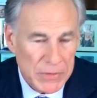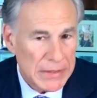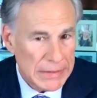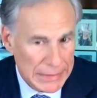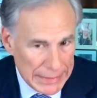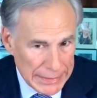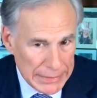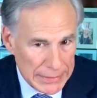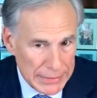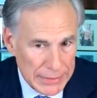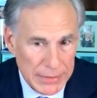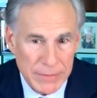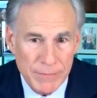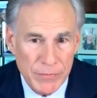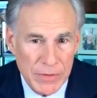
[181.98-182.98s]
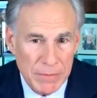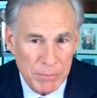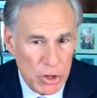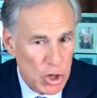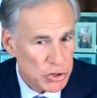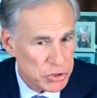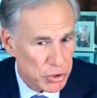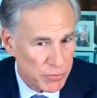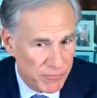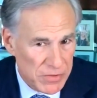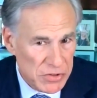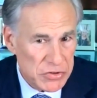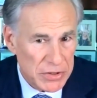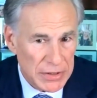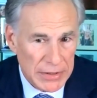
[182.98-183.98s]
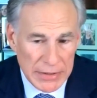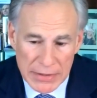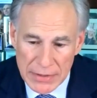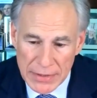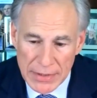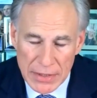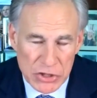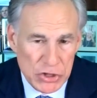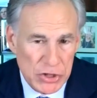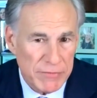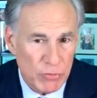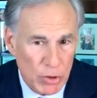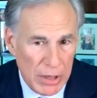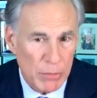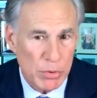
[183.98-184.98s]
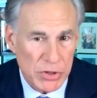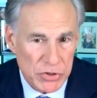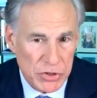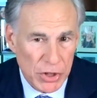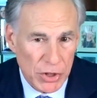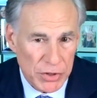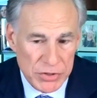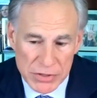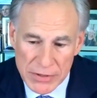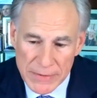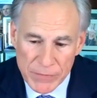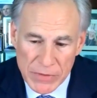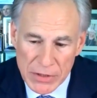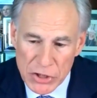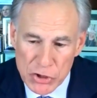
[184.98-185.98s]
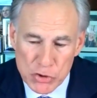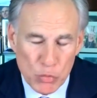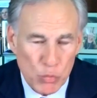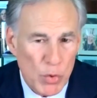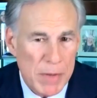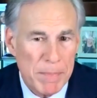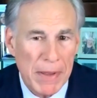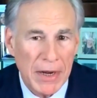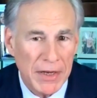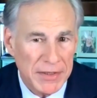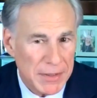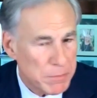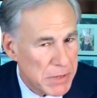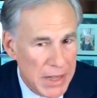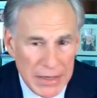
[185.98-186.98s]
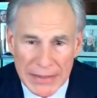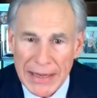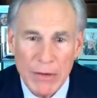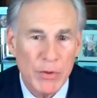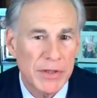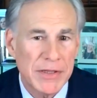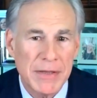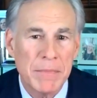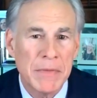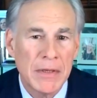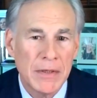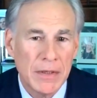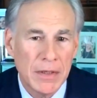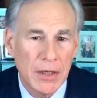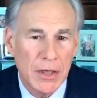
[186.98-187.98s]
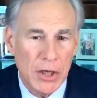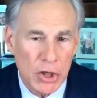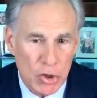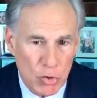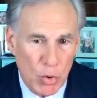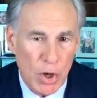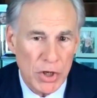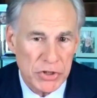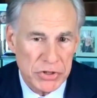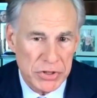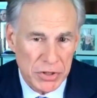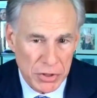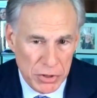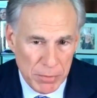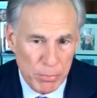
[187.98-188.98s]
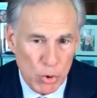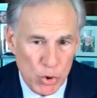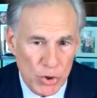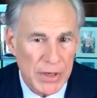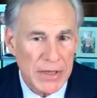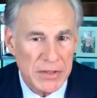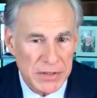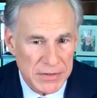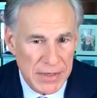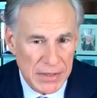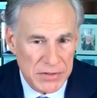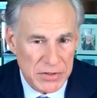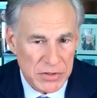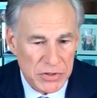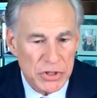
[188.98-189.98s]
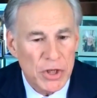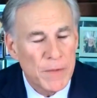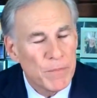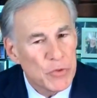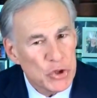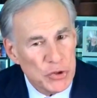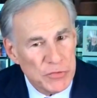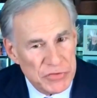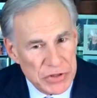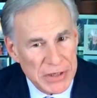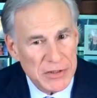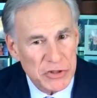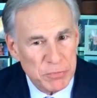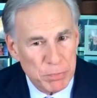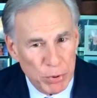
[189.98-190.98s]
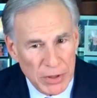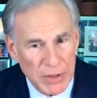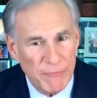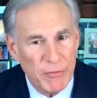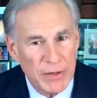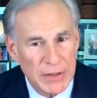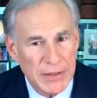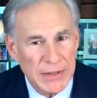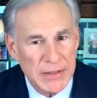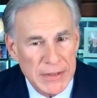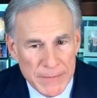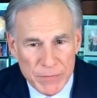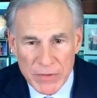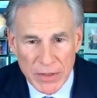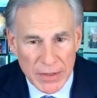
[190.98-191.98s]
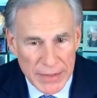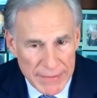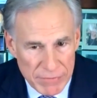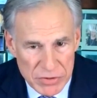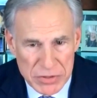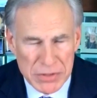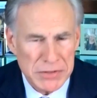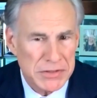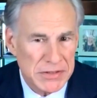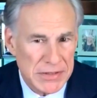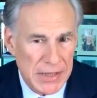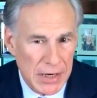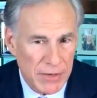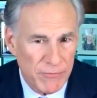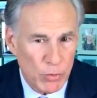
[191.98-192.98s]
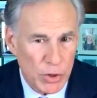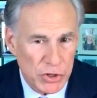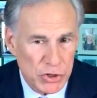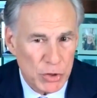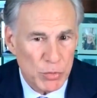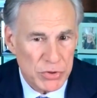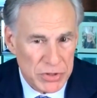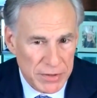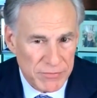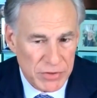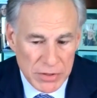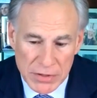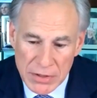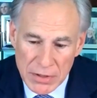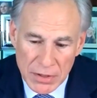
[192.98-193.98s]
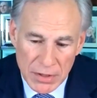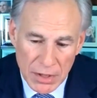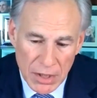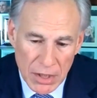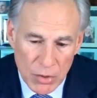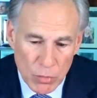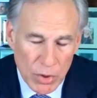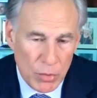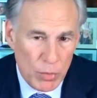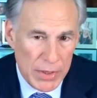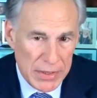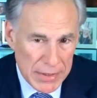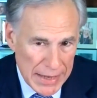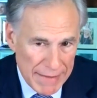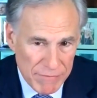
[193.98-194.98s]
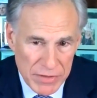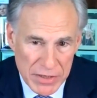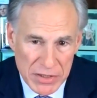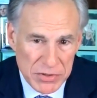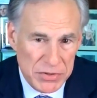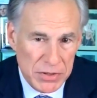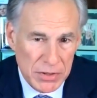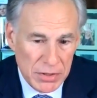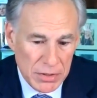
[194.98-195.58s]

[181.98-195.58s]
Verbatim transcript: legally, but also physically, and achieve great results, is repelling them, not allowing them across the border into Texas. You've seen this prolifically ever since Title 42 was lifted, where we have these